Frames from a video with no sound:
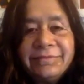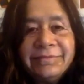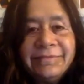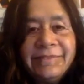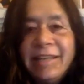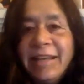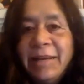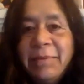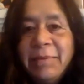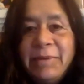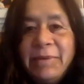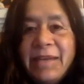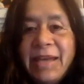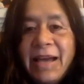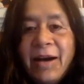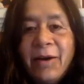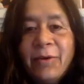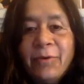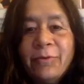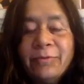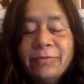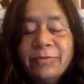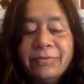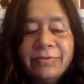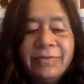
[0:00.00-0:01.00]
Tell me
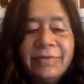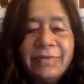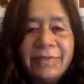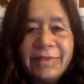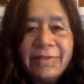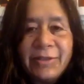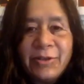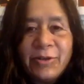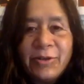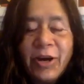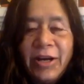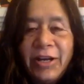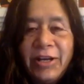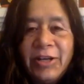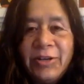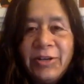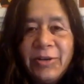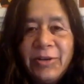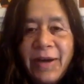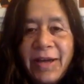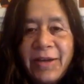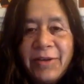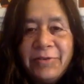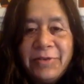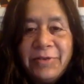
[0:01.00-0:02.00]
how you got into
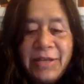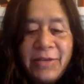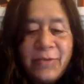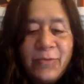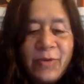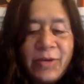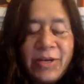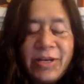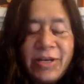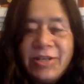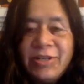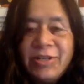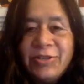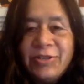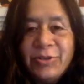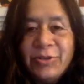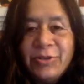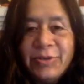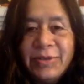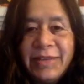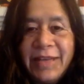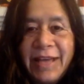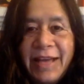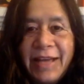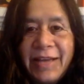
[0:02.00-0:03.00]
IoT. What did you do
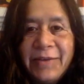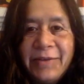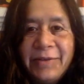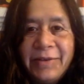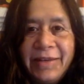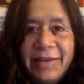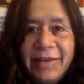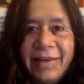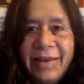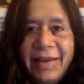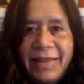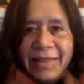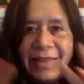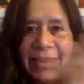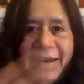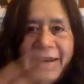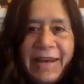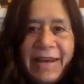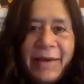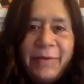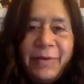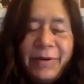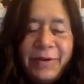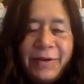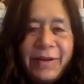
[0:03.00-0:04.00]
with IoT? And then
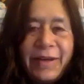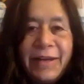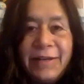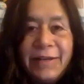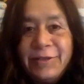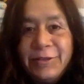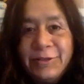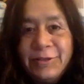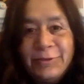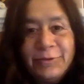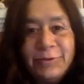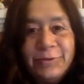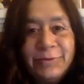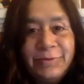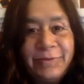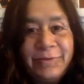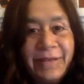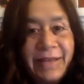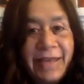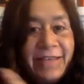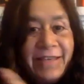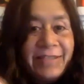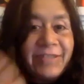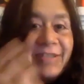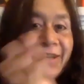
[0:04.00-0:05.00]
I want to get to the
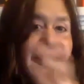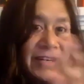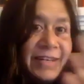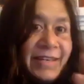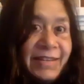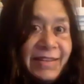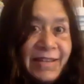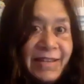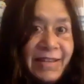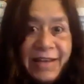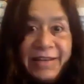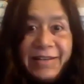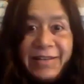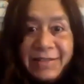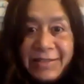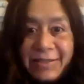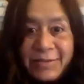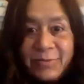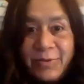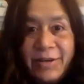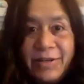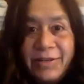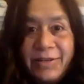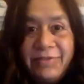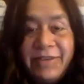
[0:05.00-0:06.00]
case study. That is
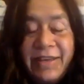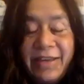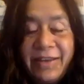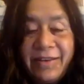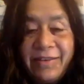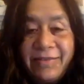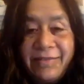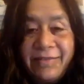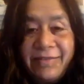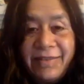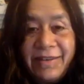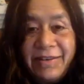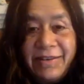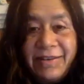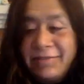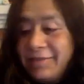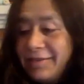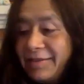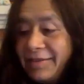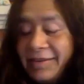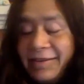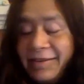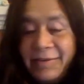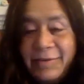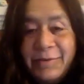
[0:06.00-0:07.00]
what we are
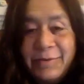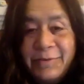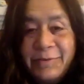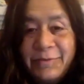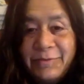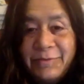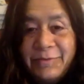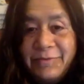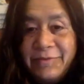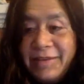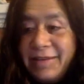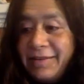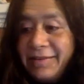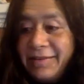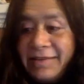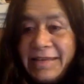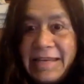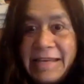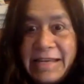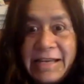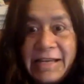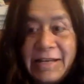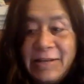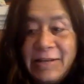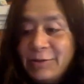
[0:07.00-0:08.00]

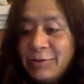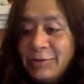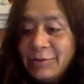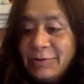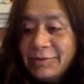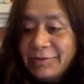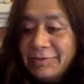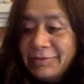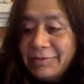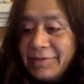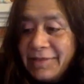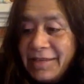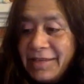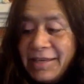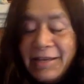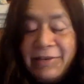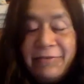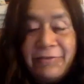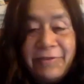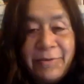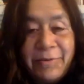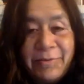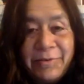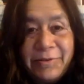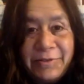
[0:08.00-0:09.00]
eager to hear
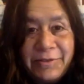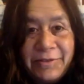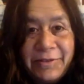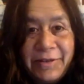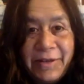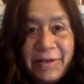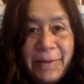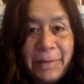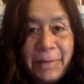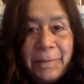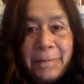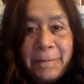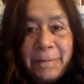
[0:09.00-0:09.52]
from you today.